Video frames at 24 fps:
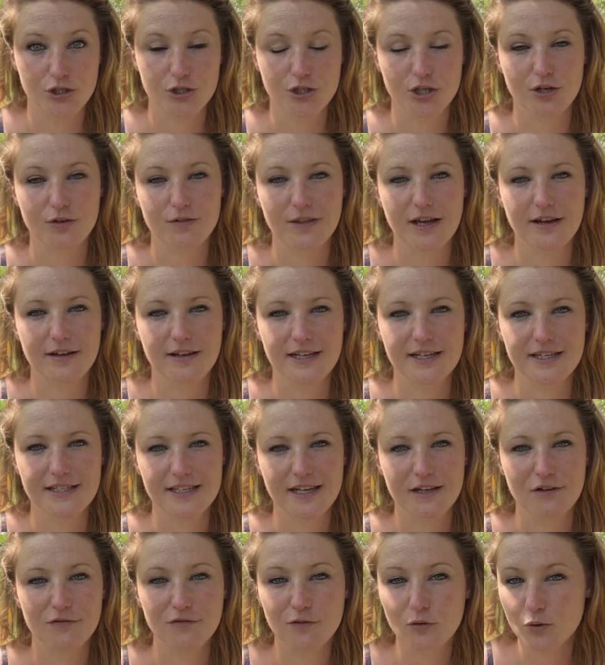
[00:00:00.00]
So there is
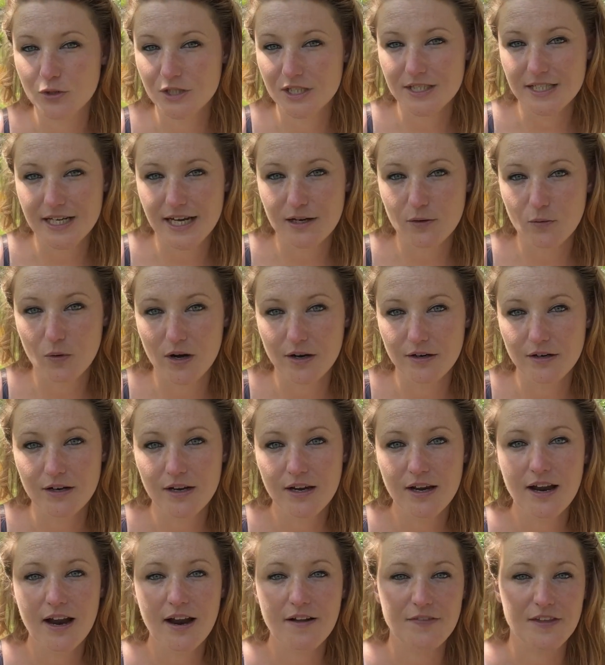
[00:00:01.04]
a 40-day one,
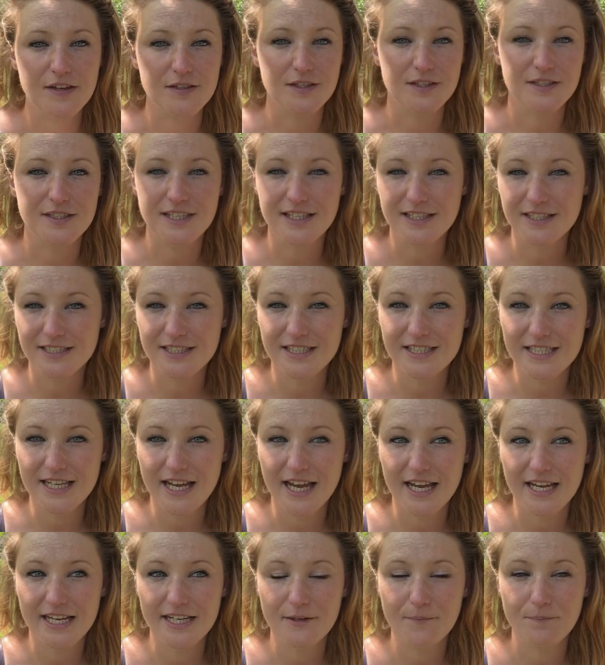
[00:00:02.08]
there's a
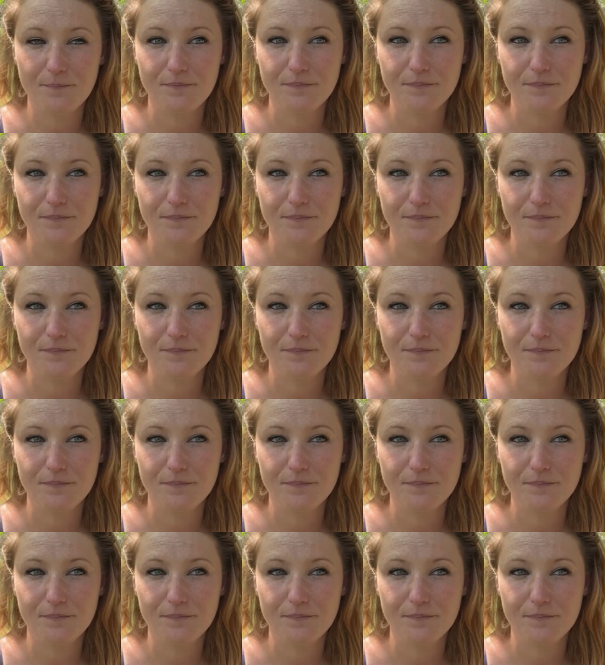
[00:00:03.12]
60-day,